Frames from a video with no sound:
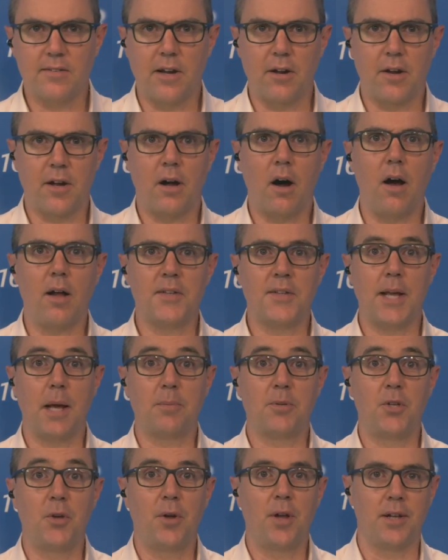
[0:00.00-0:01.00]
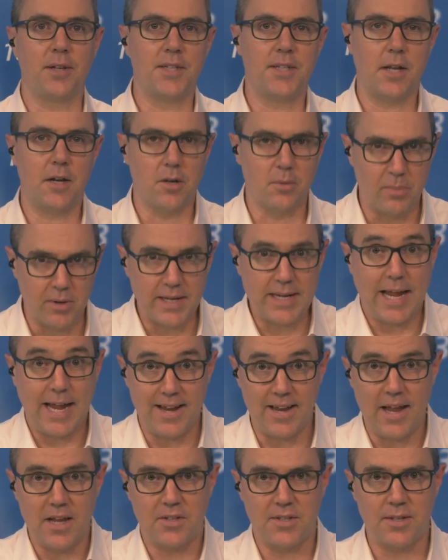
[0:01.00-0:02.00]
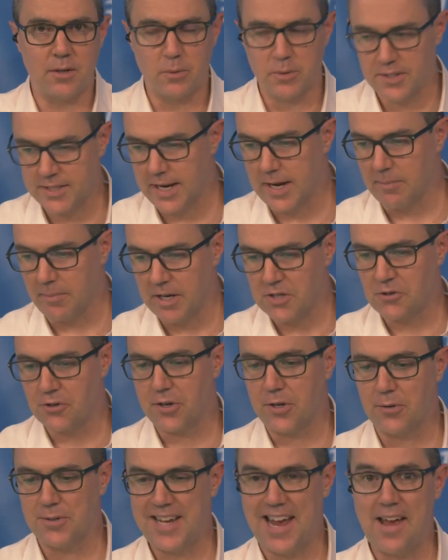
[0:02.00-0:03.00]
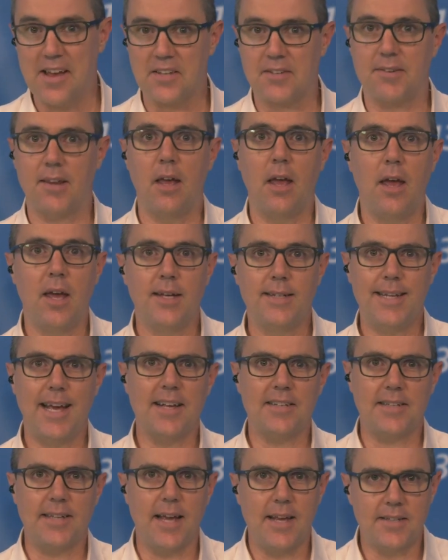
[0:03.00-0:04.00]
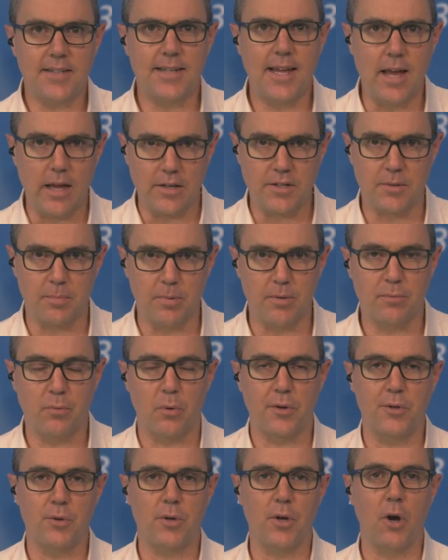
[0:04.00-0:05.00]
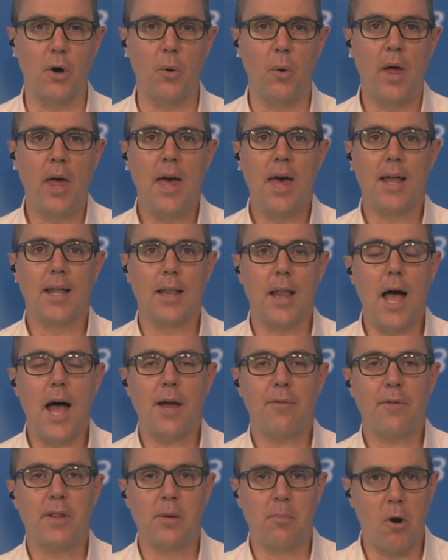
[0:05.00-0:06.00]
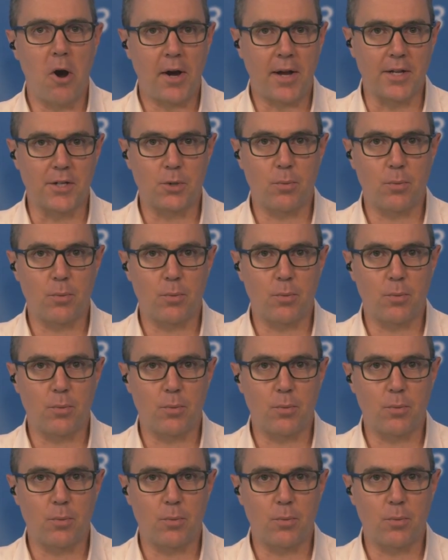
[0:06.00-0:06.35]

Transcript: there and concepts to consider. But again, as Neil was saying, make sure you test, test, test, test before you go live in the market.